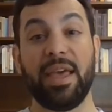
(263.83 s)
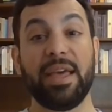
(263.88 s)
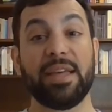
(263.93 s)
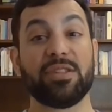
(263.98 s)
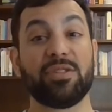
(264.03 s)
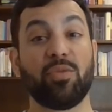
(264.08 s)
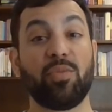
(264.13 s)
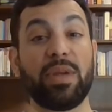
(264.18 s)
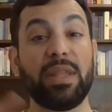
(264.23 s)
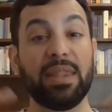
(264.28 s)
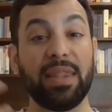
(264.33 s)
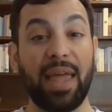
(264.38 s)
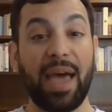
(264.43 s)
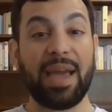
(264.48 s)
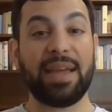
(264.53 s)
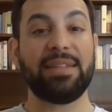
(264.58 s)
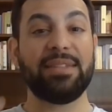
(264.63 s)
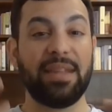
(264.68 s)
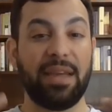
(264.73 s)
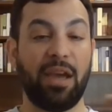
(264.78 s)
So we'd
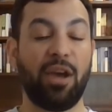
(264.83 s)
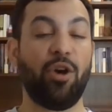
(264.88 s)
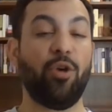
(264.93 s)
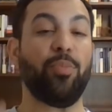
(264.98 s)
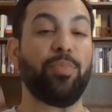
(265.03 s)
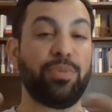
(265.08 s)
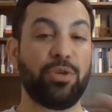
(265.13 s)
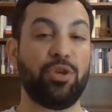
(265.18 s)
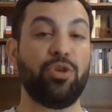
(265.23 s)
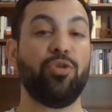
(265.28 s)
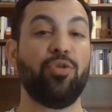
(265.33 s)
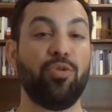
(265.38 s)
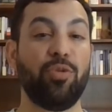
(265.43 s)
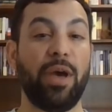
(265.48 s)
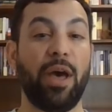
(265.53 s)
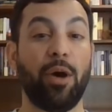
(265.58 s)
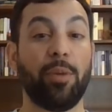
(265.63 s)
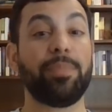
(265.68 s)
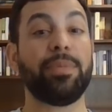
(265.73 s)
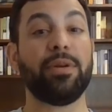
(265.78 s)
like to help you
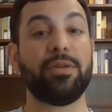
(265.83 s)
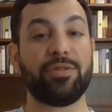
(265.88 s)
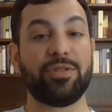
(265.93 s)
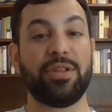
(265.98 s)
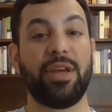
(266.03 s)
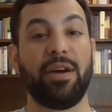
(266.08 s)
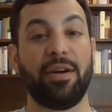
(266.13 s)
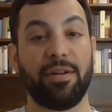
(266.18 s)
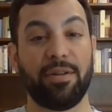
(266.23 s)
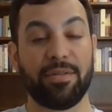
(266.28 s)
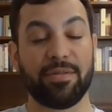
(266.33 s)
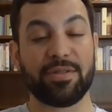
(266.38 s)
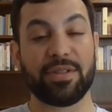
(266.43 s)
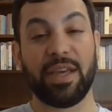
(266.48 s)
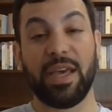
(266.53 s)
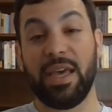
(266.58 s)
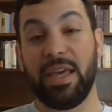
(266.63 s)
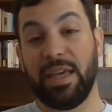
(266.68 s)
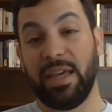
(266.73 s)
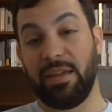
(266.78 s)
help yourselves
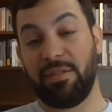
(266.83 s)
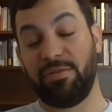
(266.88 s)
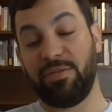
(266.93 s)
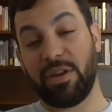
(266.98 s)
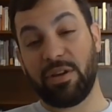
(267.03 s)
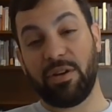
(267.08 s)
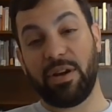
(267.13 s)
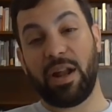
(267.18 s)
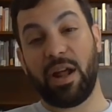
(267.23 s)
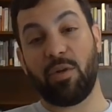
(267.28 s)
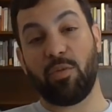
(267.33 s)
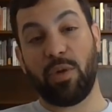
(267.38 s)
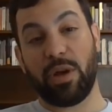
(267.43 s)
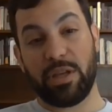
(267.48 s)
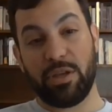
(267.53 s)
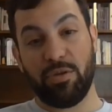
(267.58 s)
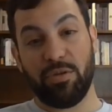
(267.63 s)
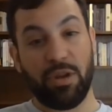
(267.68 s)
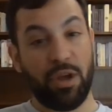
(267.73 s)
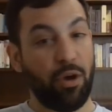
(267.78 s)
in figuring out what
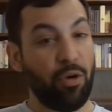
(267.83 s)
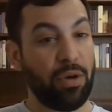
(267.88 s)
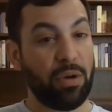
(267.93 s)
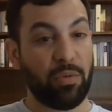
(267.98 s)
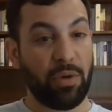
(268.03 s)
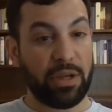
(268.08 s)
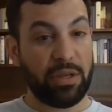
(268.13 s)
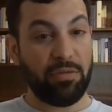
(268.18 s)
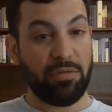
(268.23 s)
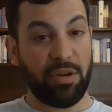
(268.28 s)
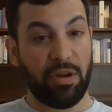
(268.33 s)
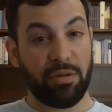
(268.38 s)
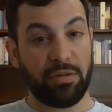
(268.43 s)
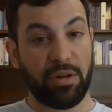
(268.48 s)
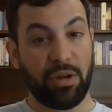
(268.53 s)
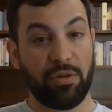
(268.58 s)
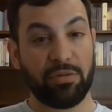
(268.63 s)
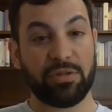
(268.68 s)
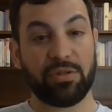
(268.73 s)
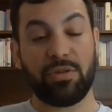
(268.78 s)
you know and what you don't
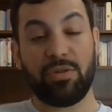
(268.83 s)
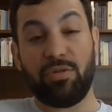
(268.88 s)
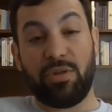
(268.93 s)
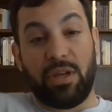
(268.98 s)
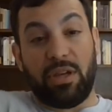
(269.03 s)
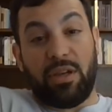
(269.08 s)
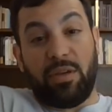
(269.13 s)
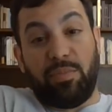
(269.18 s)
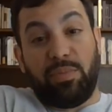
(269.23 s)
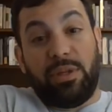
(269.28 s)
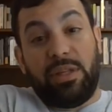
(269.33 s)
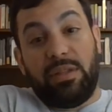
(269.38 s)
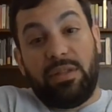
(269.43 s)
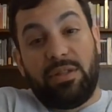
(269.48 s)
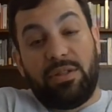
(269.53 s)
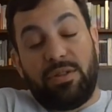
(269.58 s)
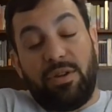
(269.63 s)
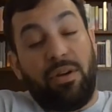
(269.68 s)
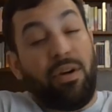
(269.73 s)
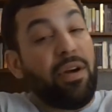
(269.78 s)
know so you can complete
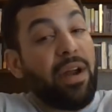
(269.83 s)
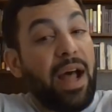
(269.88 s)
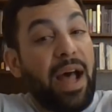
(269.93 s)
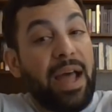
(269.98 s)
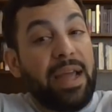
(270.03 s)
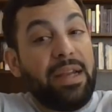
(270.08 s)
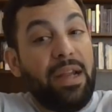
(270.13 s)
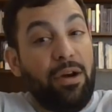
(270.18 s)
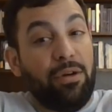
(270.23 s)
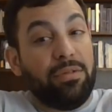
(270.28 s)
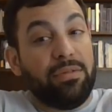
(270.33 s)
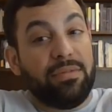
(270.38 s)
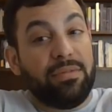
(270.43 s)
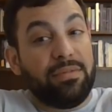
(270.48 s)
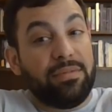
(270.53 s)
this year on a high note.